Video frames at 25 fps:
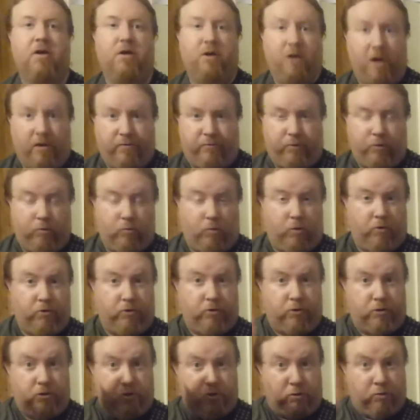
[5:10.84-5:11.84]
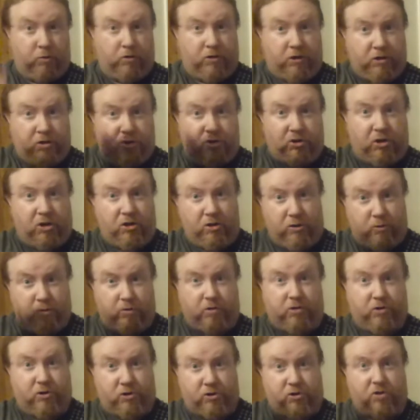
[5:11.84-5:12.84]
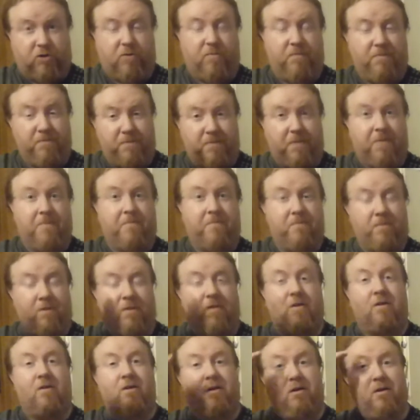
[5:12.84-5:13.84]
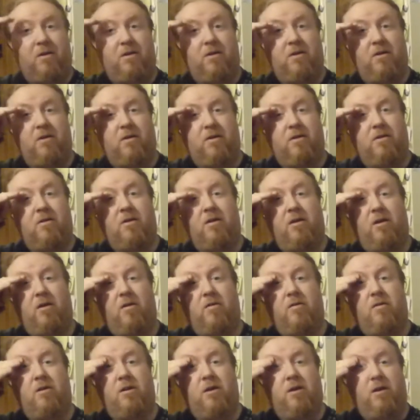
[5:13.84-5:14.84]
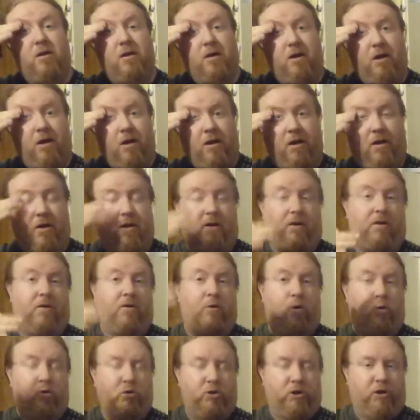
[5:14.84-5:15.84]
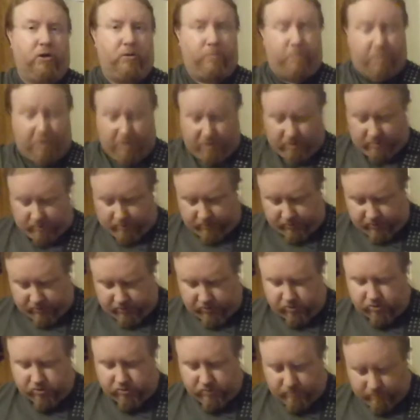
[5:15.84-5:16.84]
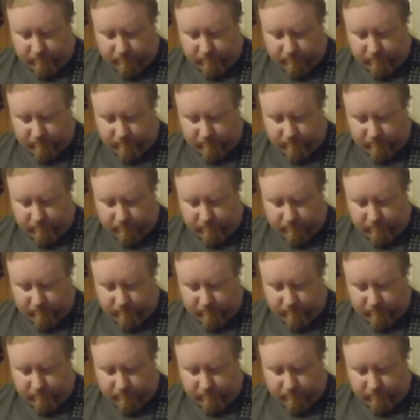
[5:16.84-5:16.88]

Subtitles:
If you want, you can do a continuous, you know, alternate pick like this.